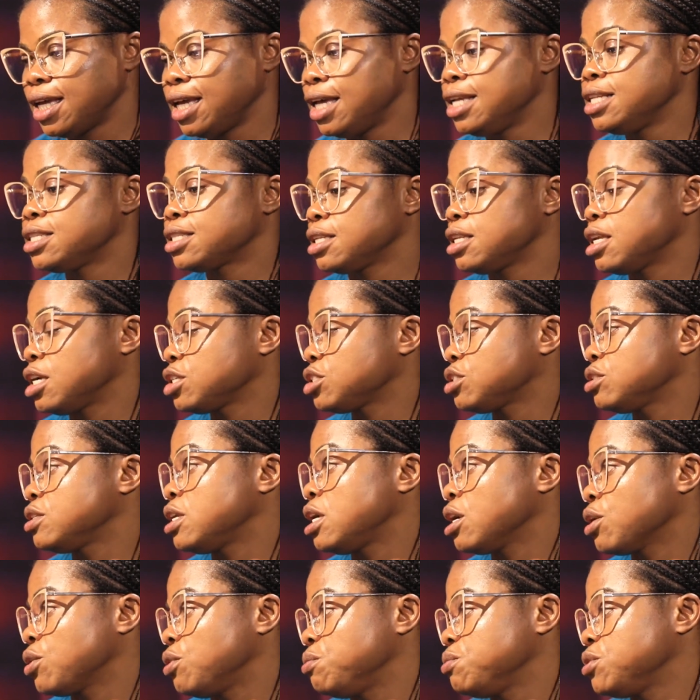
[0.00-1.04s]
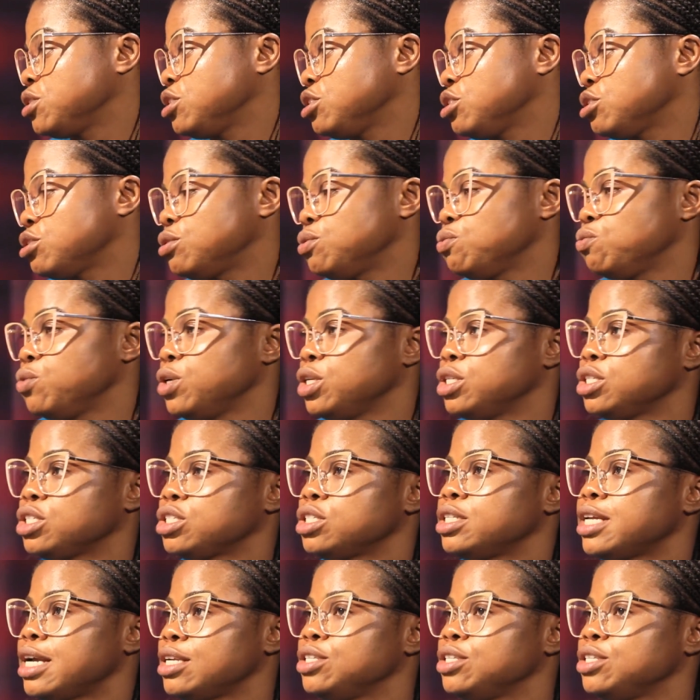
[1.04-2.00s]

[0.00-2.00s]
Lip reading: international competition, which